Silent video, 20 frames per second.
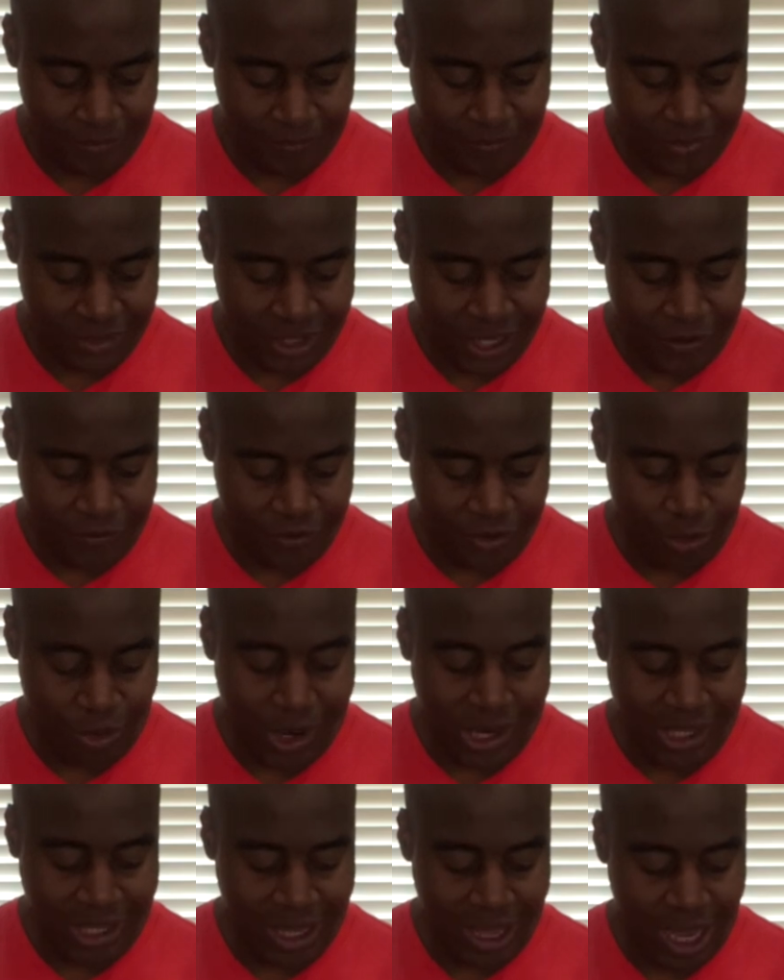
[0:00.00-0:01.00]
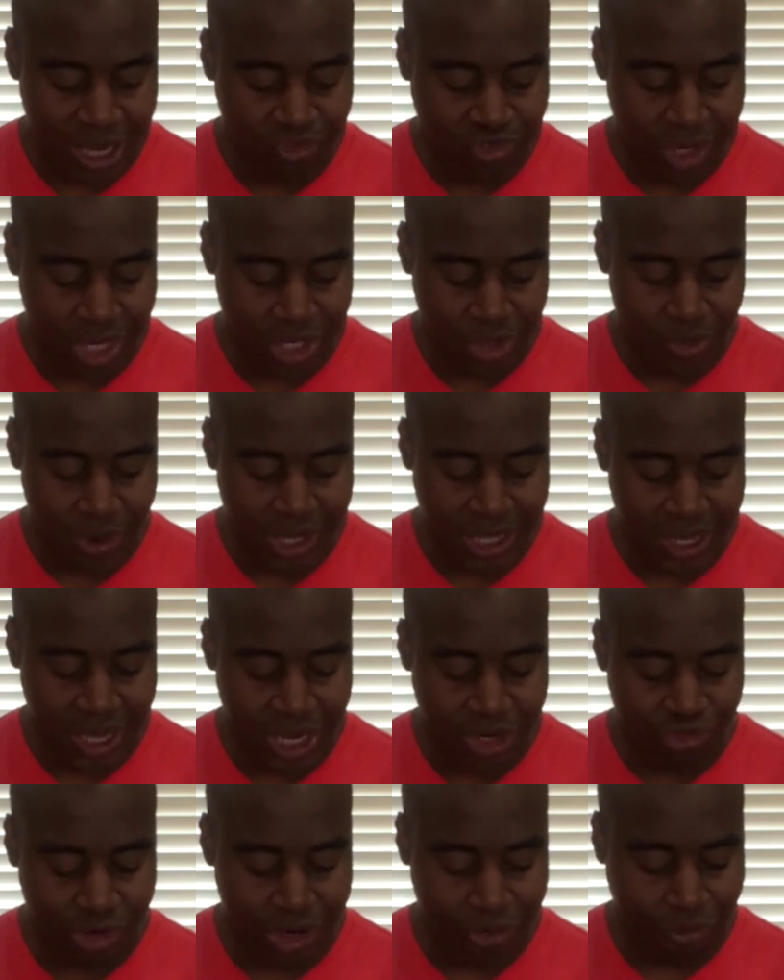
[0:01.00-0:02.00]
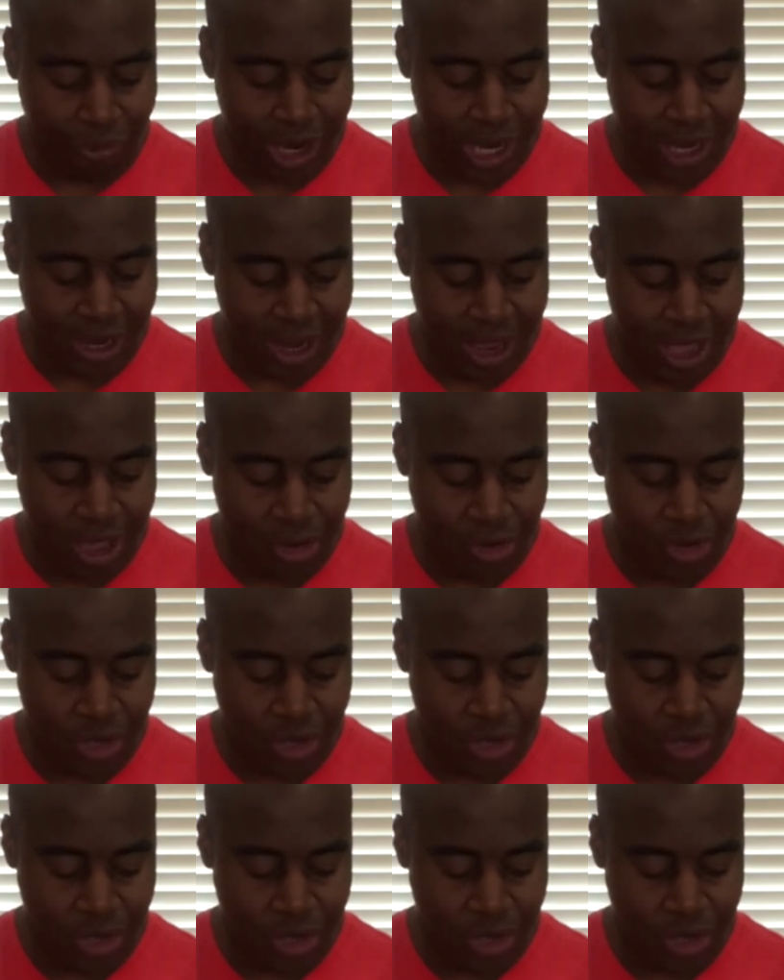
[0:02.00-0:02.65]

Because if you want to get hydrated, you want to get hydrated right now.